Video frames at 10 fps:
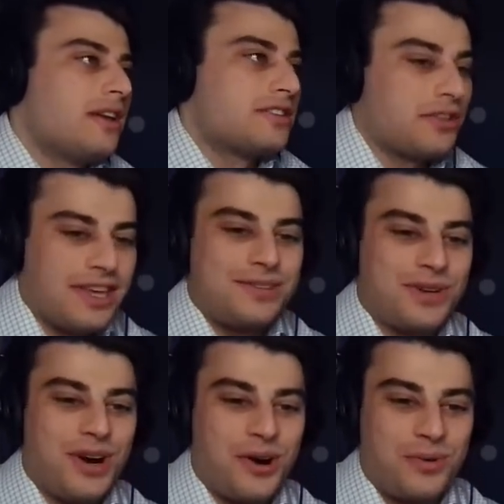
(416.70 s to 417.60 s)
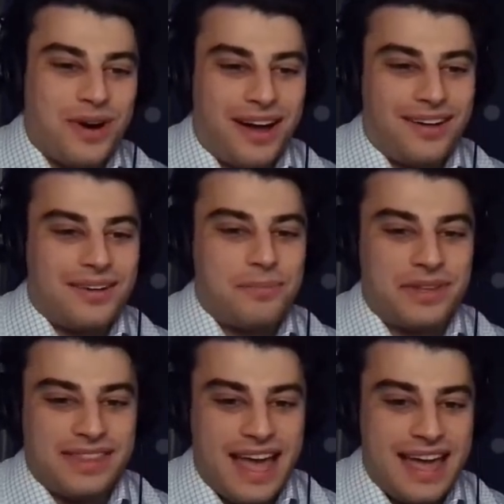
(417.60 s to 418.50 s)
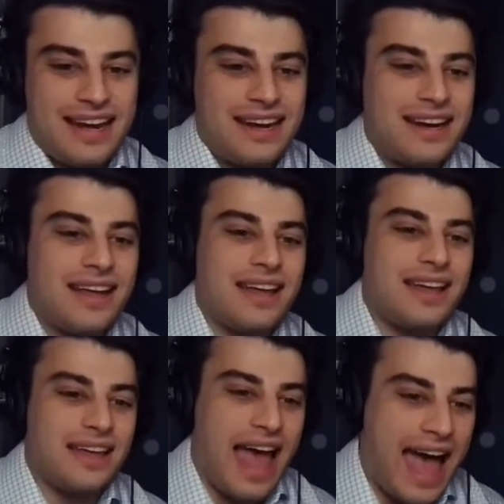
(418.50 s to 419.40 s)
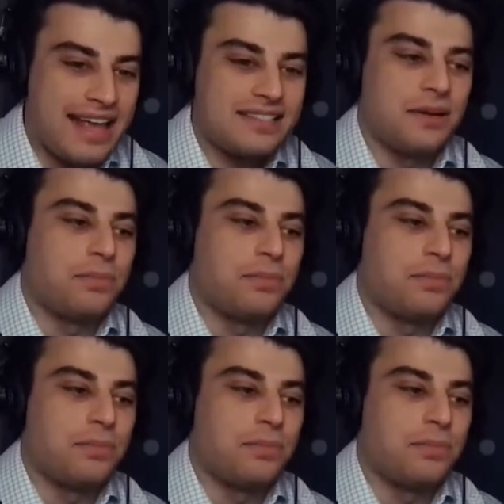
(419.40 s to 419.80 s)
So things were going well. But then as the